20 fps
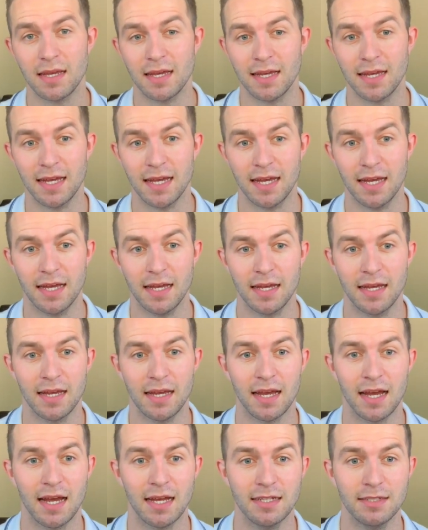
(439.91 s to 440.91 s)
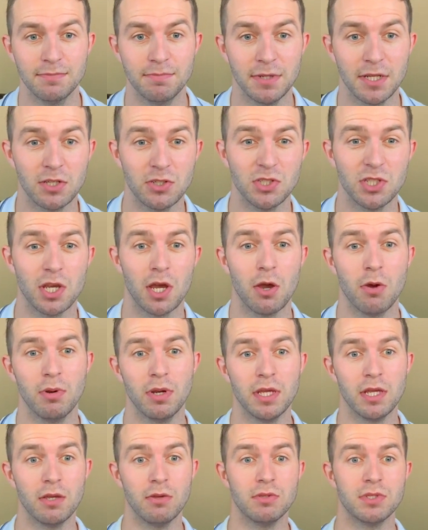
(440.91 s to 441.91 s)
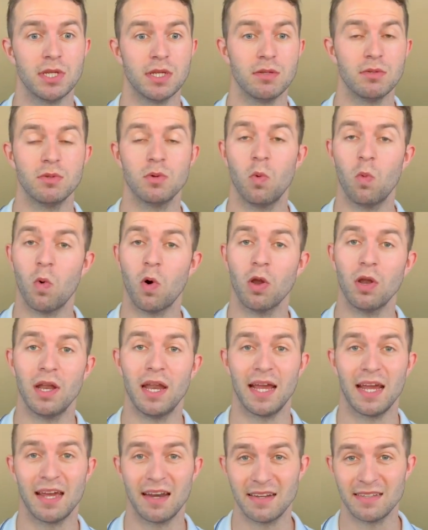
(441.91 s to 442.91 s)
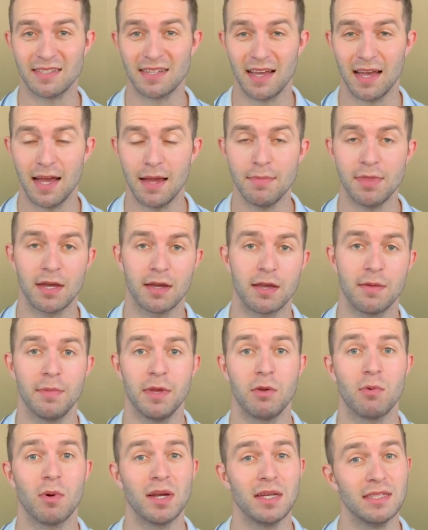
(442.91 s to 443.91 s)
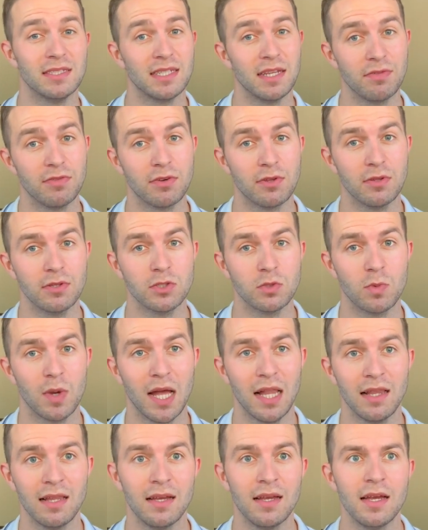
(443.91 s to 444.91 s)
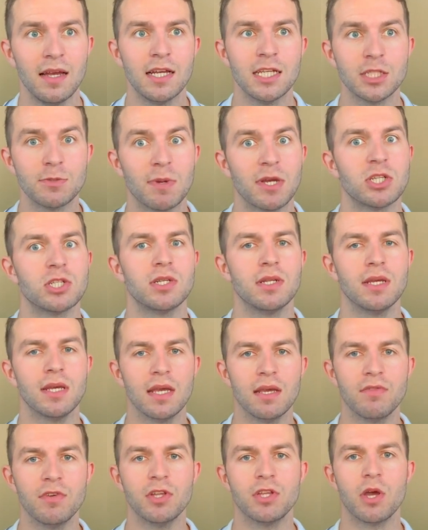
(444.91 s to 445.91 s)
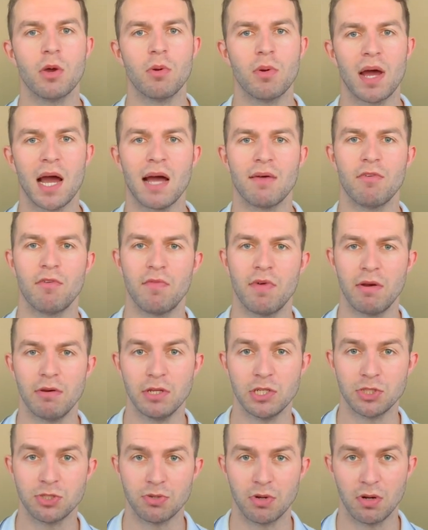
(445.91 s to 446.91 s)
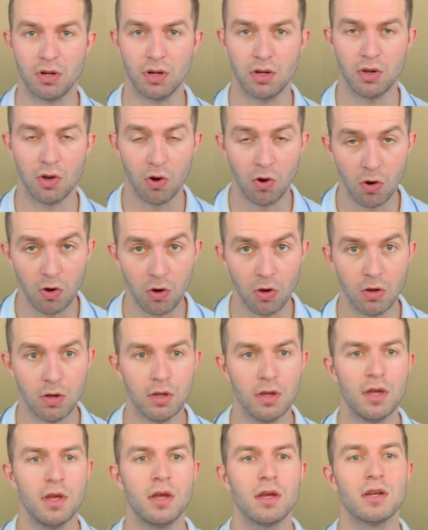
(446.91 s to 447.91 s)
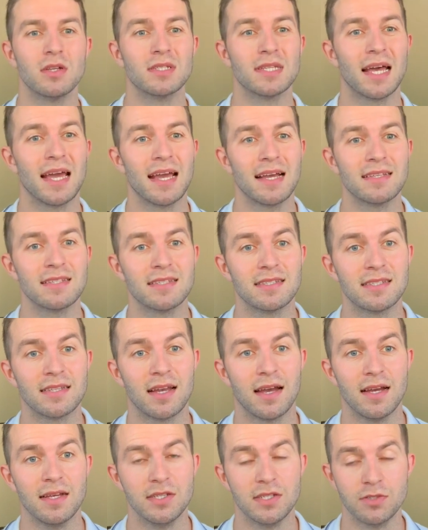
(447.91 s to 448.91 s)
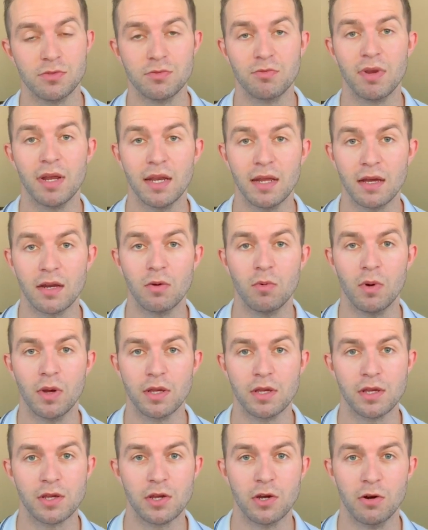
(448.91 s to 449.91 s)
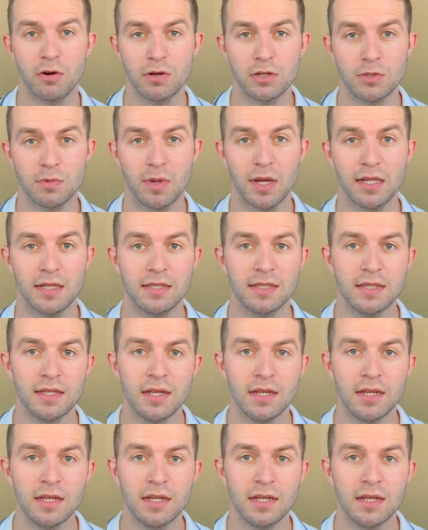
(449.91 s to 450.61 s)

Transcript: And because you're only using one leg at a time, that can be quite difficult as well, especially if you don't have a very strong core, because that exercise is really going to work your core as well.